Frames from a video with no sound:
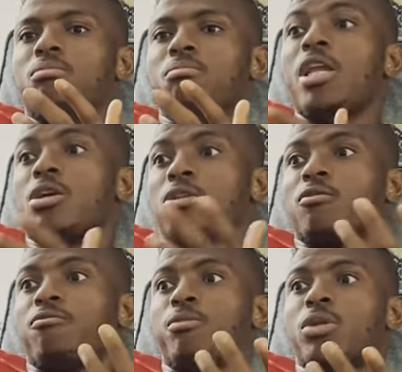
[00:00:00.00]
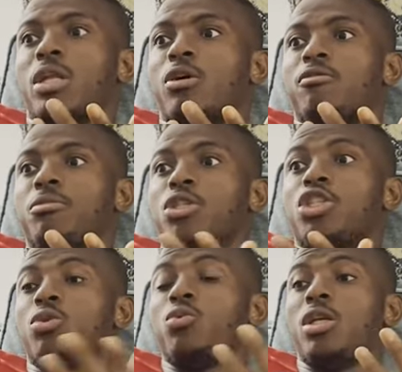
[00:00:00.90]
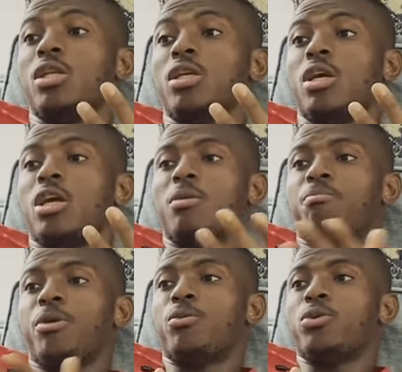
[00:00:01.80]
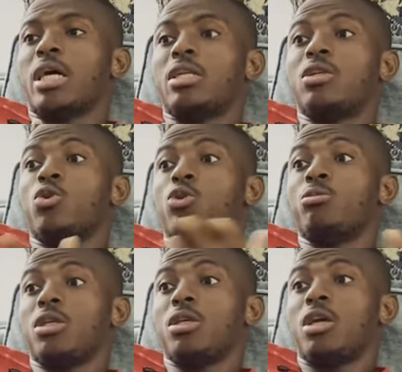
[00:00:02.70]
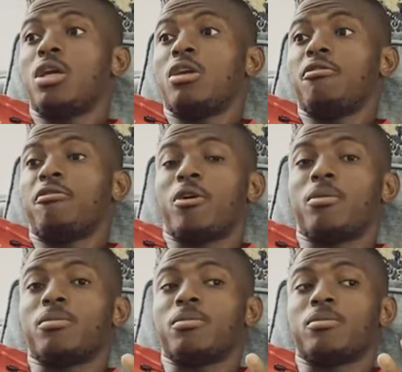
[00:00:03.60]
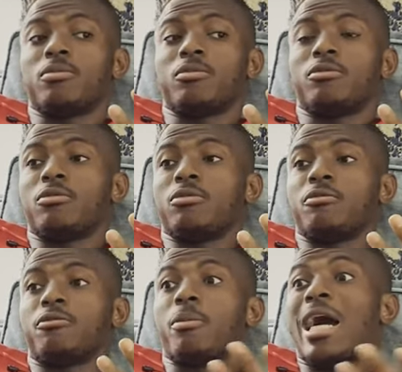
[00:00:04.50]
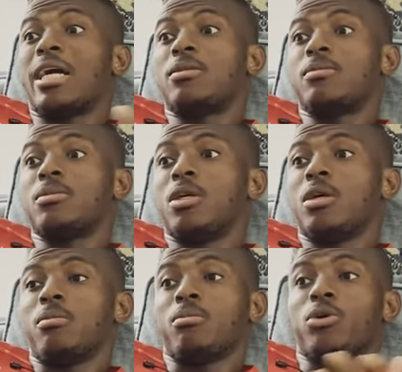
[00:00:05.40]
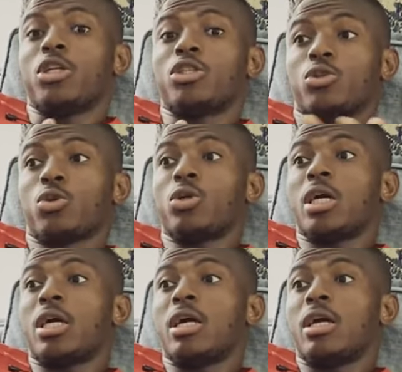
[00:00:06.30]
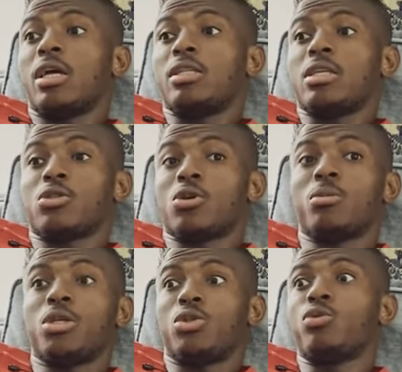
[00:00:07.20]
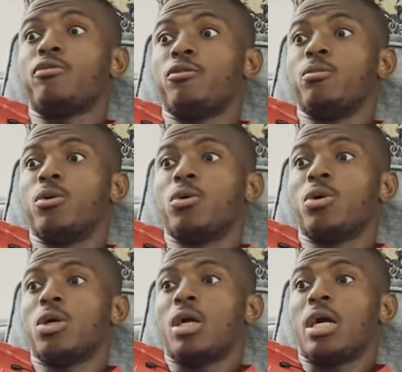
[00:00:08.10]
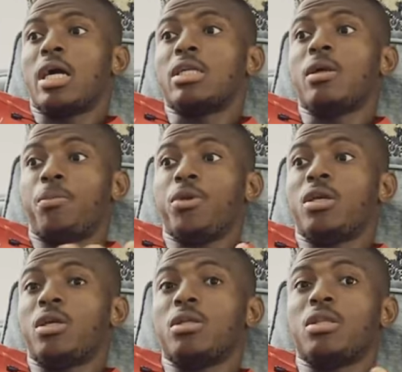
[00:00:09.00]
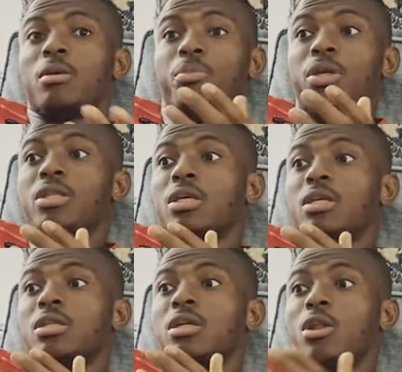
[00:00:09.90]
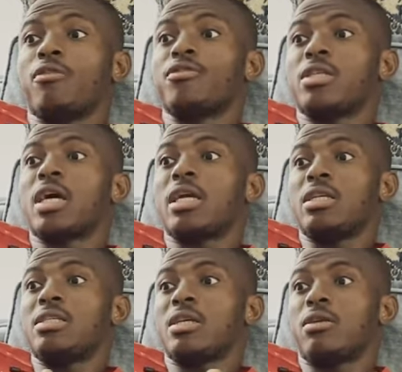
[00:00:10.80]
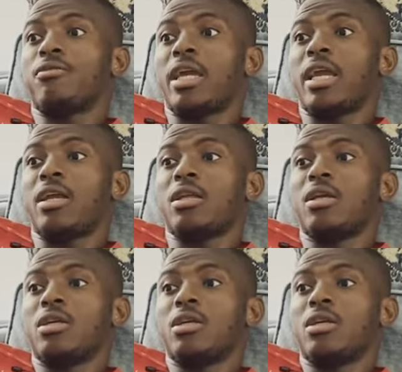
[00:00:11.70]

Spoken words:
millions of people that love me genuinely, people that didn't know me from Adam, but they saw me through football, and they picked the love side instead of the hate.